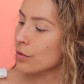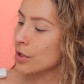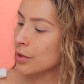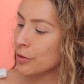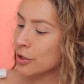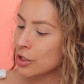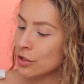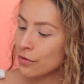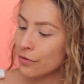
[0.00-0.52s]
What I'm
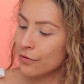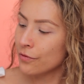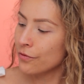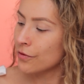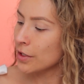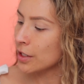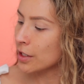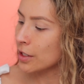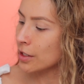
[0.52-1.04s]
gonna do
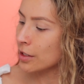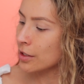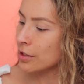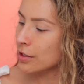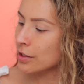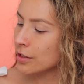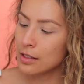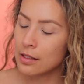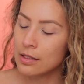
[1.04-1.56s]

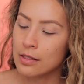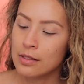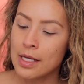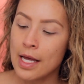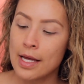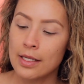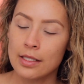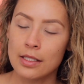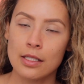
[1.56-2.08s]
first,
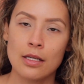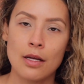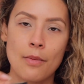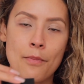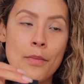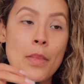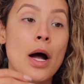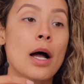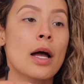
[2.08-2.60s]
set
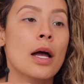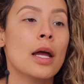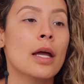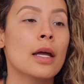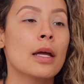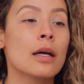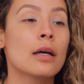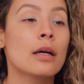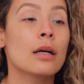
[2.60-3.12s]

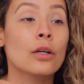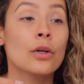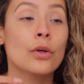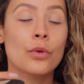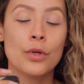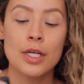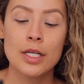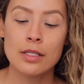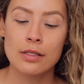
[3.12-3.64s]
my
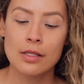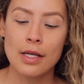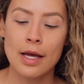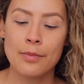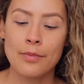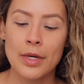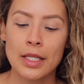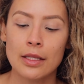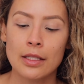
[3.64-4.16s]
crease
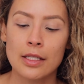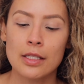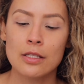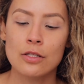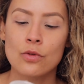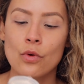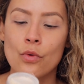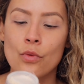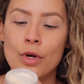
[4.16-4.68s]
and my
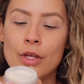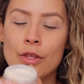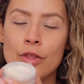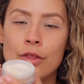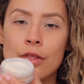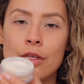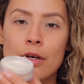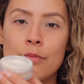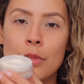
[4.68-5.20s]
lids
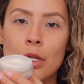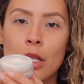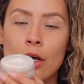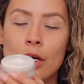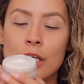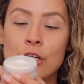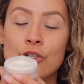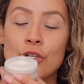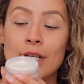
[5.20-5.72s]
with the
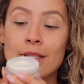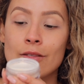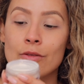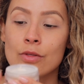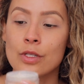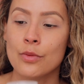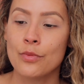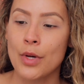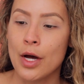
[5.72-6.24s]
Milani
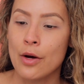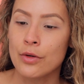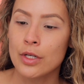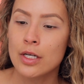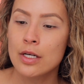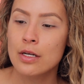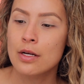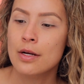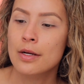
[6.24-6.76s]
Translucent
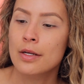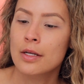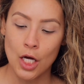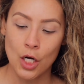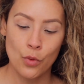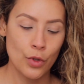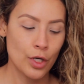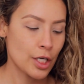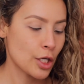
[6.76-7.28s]
Powder. I
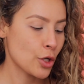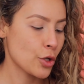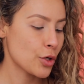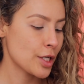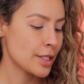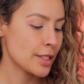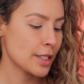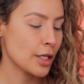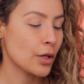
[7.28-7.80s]
don't want any
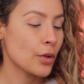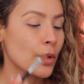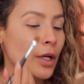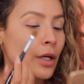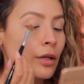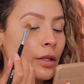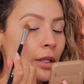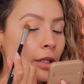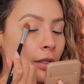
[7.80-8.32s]
creasing
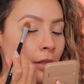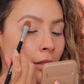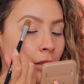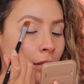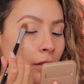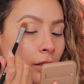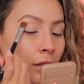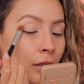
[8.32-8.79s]
going on here.